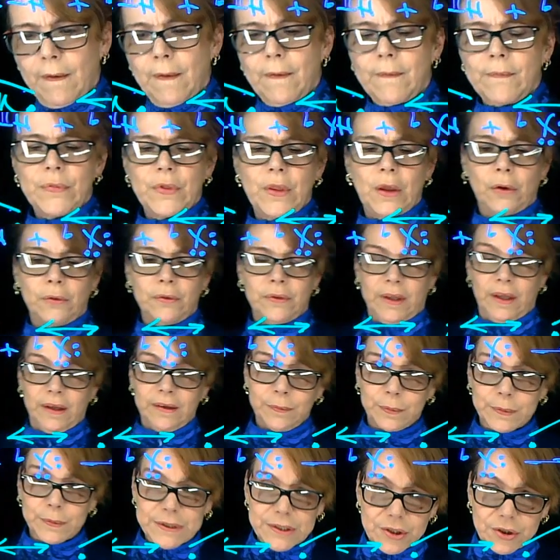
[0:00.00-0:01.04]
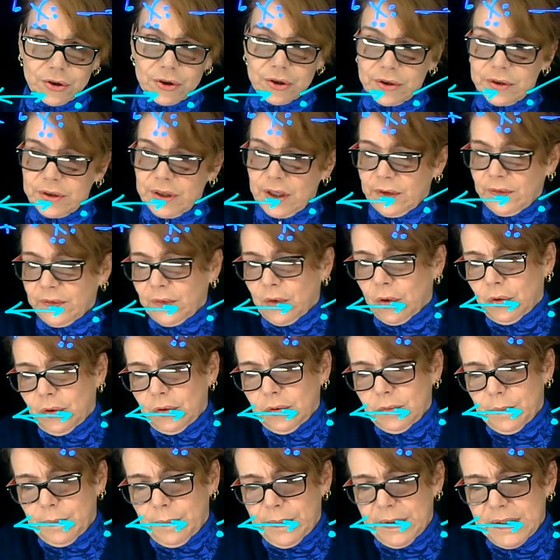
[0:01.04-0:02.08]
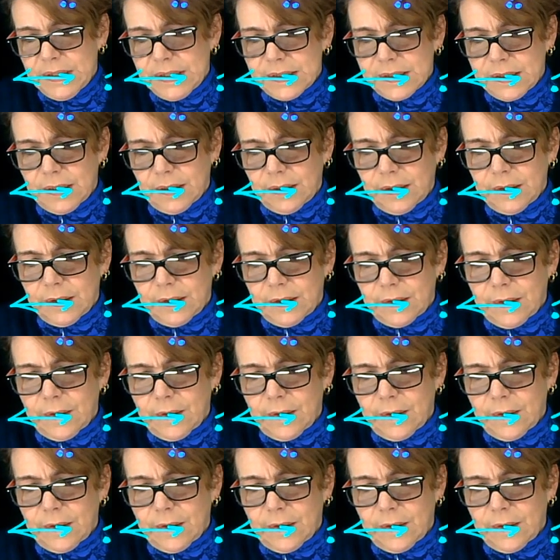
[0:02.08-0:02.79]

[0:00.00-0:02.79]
Now this position is called benzylic.